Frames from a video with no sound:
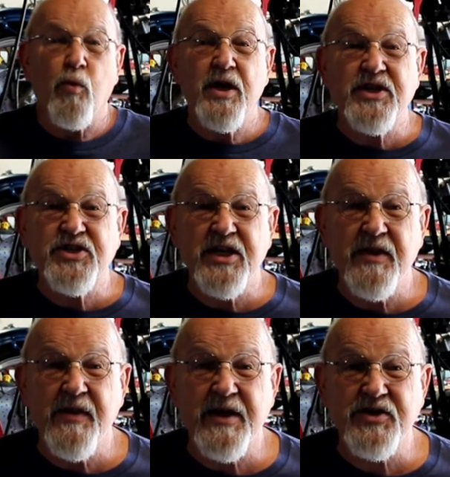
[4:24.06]
We
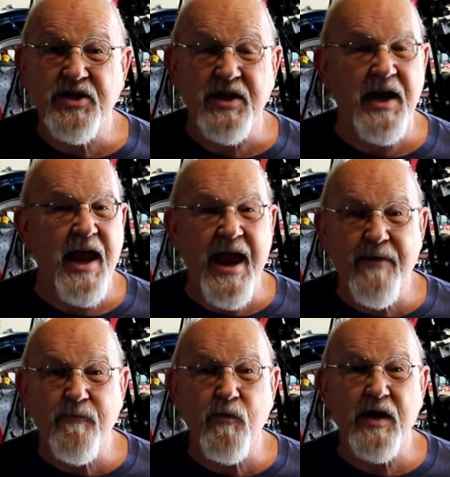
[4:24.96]
see this in
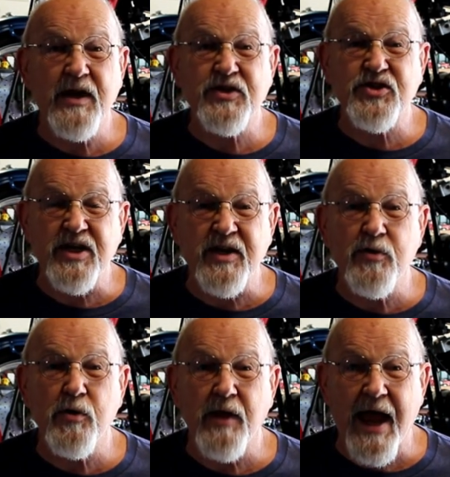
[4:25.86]
every
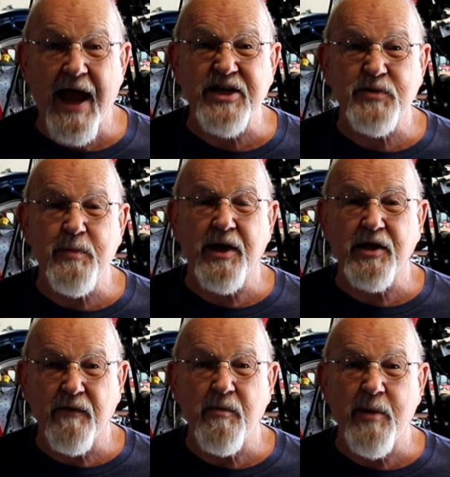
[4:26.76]
single
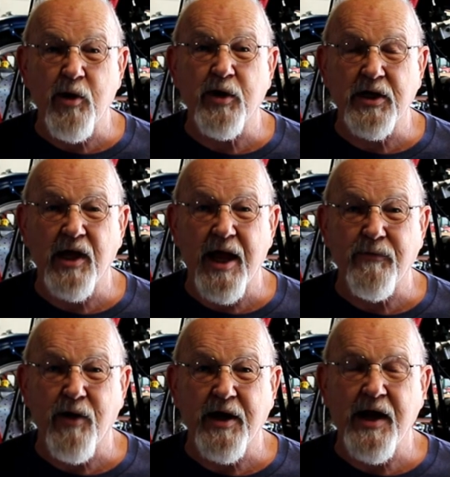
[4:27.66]
aspect of American
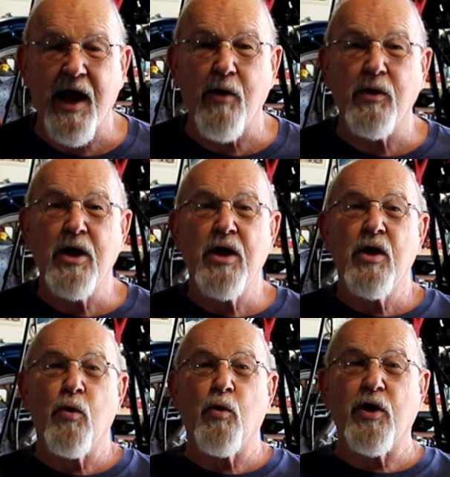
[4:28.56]
life right now,
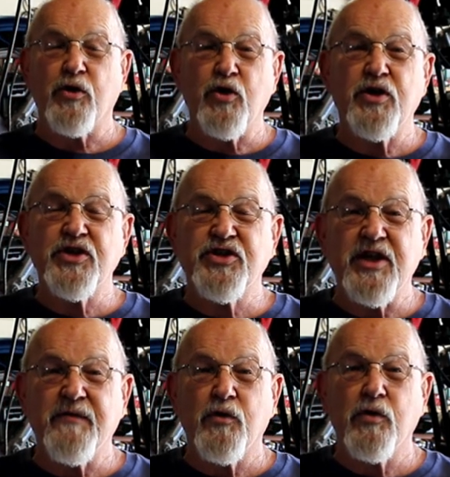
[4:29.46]
where good is
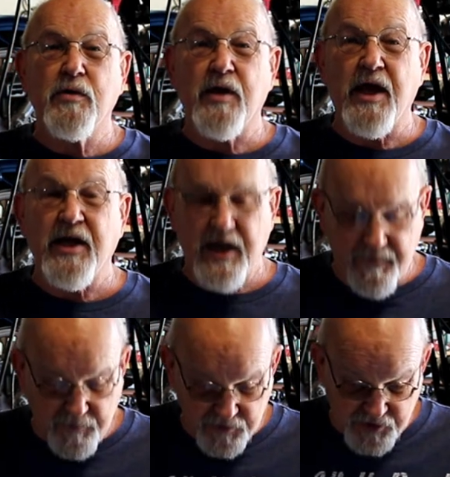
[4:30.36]
evil and
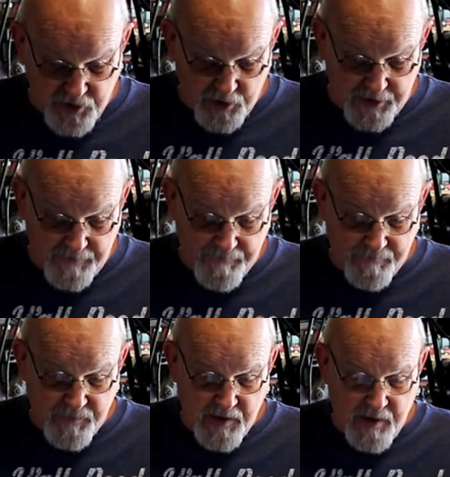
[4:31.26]
evil is good.
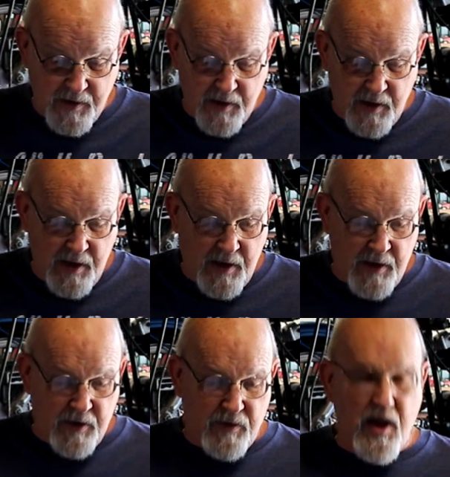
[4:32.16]

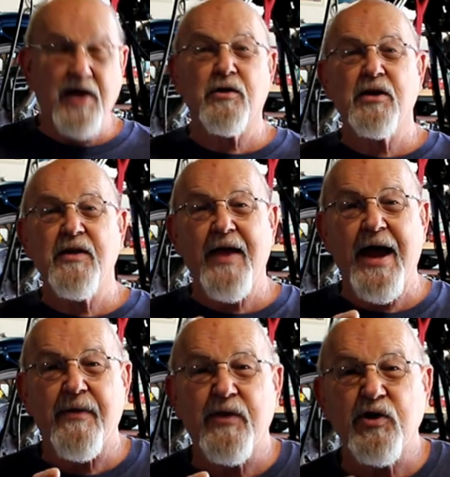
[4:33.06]
Not only
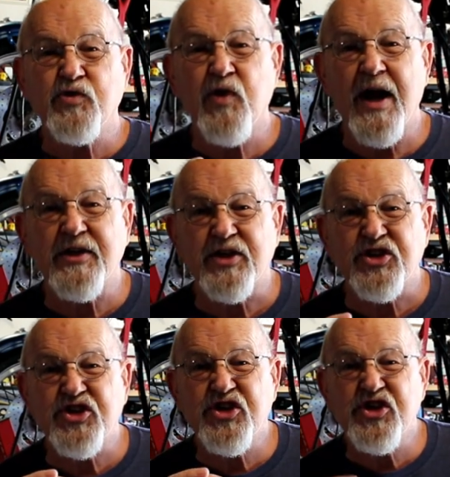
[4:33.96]
that, they're trying to
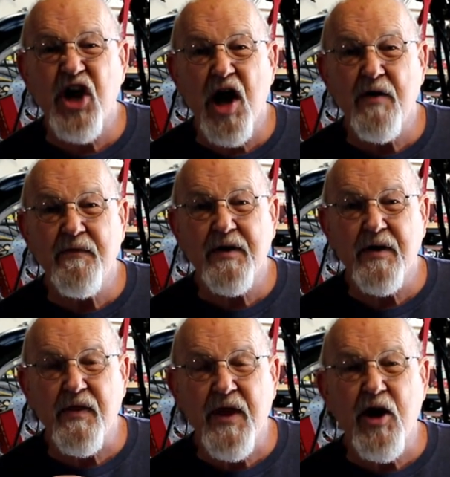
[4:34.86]
shove
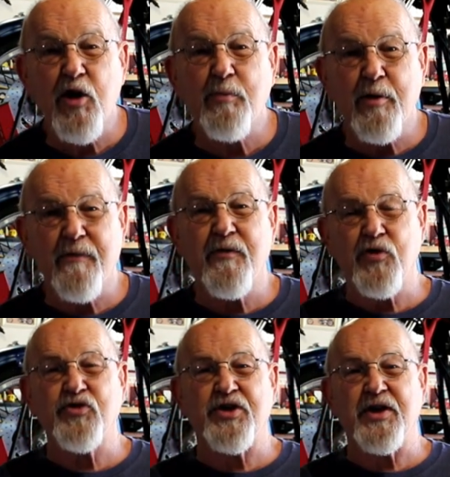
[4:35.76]
their
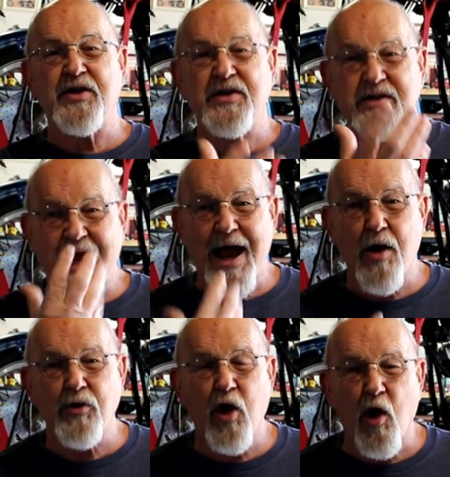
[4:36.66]
perversion
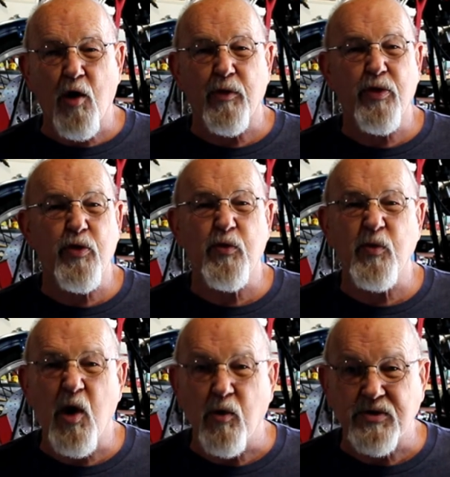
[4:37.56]
down our
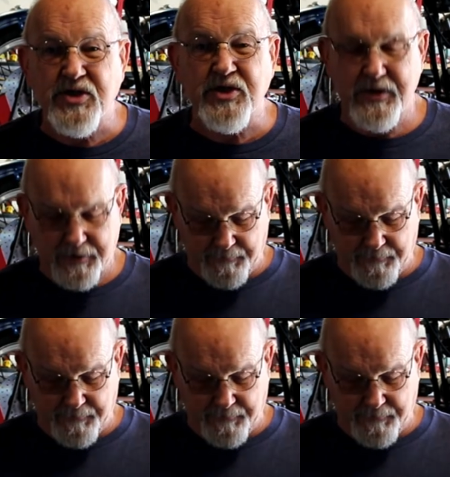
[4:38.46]
throats.